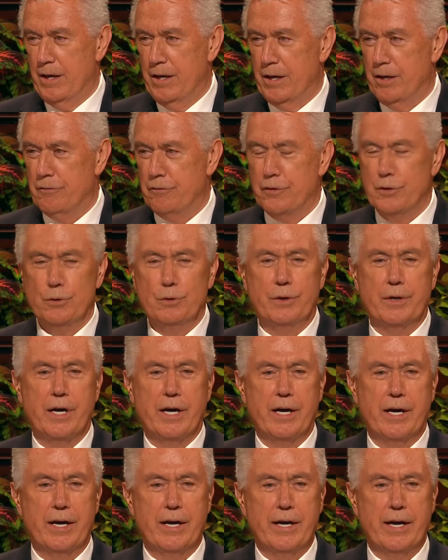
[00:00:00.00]
If you and
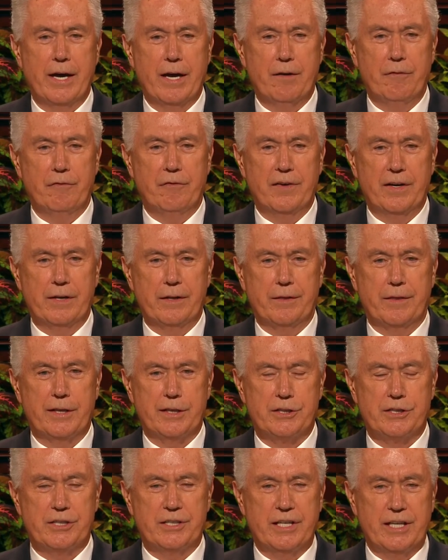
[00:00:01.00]
I have felt
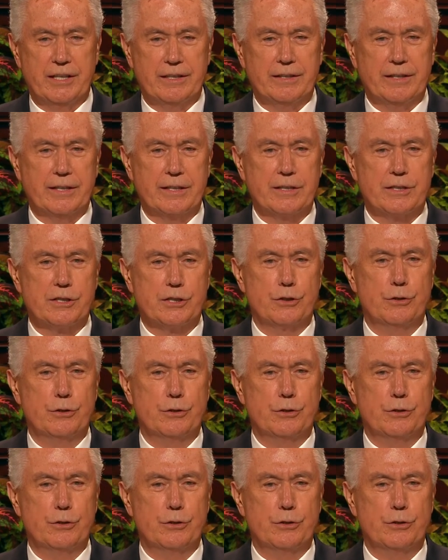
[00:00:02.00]
the stirrings